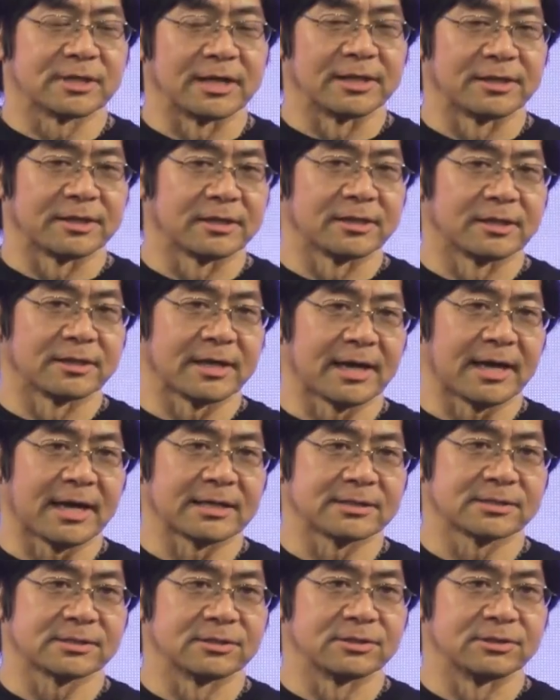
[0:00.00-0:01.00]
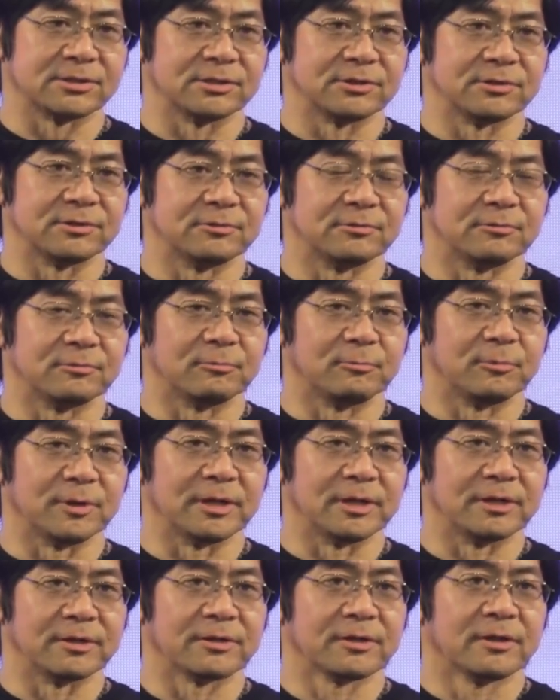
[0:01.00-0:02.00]
I think that has to do
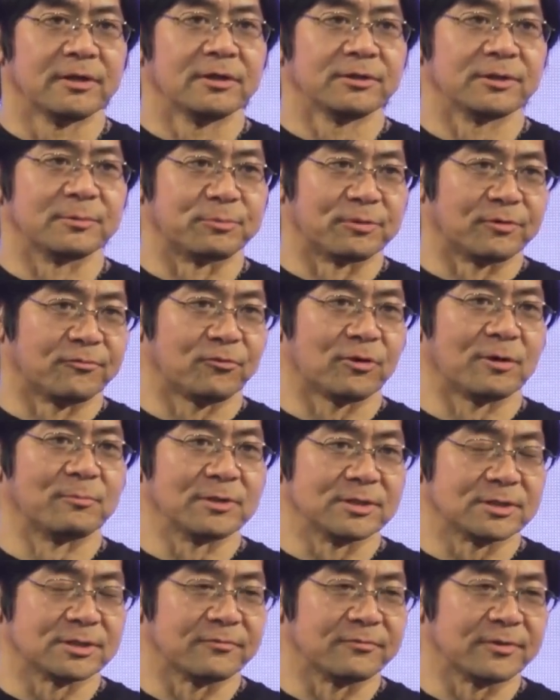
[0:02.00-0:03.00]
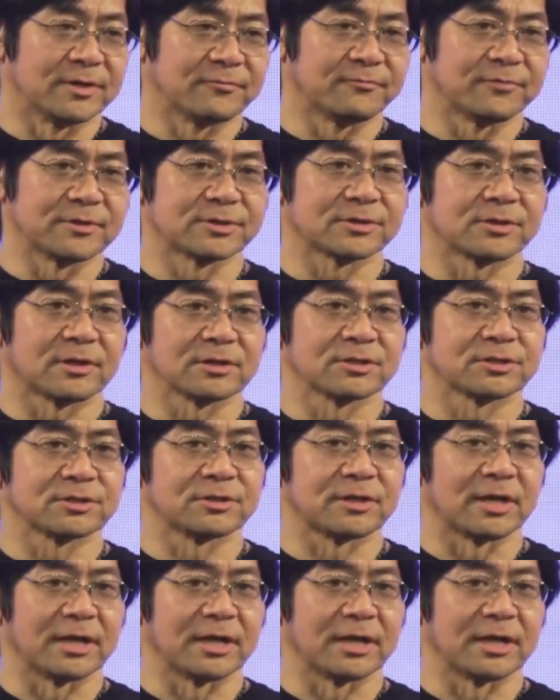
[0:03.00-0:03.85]
with the performance of the infrastructure.